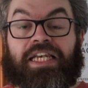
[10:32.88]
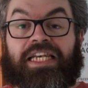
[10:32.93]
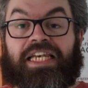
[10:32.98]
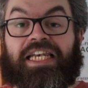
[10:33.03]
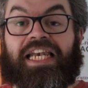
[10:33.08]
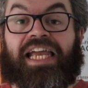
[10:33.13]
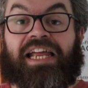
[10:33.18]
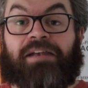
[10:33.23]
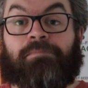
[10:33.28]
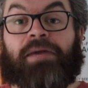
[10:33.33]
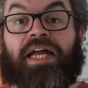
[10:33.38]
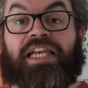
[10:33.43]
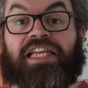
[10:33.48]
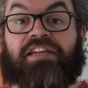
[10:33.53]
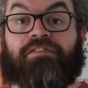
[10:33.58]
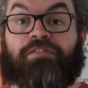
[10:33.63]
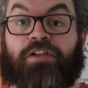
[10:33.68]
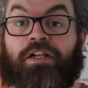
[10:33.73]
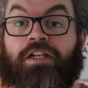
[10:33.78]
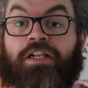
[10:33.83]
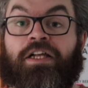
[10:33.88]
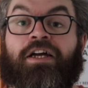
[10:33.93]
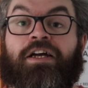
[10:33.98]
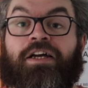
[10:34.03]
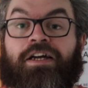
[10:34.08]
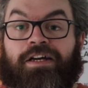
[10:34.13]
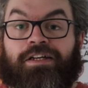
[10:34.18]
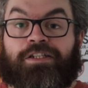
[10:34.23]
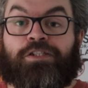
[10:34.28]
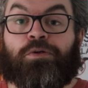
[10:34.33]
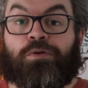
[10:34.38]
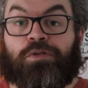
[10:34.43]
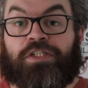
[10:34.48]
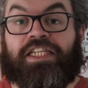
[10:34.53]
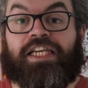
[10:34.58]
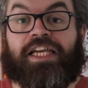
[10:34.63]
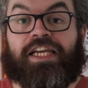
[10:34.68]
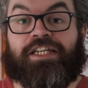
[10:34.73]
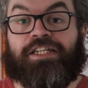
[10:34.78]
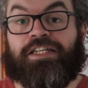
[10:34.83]
late medieval
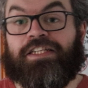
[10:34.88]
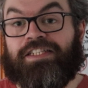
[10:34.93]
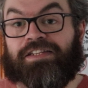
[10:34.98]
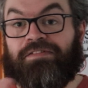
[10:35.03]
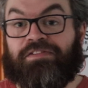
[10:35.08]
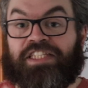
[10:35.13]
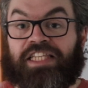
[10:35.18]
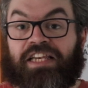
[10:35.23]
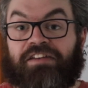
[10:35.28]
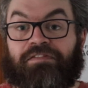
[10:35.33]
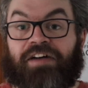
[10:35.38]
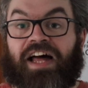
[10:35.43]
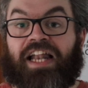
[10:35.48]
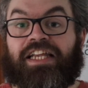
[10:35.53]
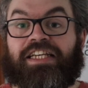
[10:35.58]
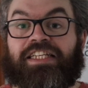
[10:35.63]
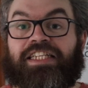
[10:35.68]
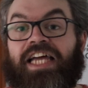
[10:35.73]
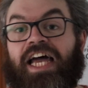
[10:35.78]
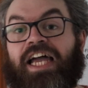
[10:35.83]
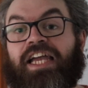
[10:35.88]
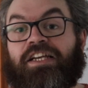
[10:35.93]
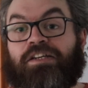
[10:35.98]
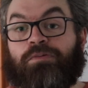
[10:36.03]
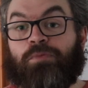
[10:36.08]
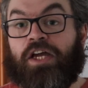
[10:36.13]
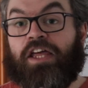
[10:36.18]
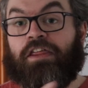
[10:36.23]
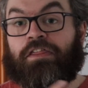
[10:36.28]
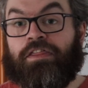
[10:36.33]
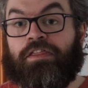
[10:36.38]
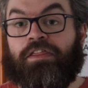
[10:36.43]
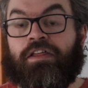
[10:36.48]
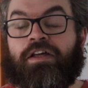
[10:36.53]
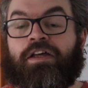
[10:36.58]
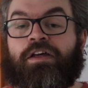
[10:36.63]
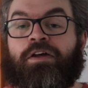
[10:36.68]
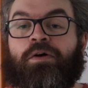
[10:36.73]
associations of St Valentine with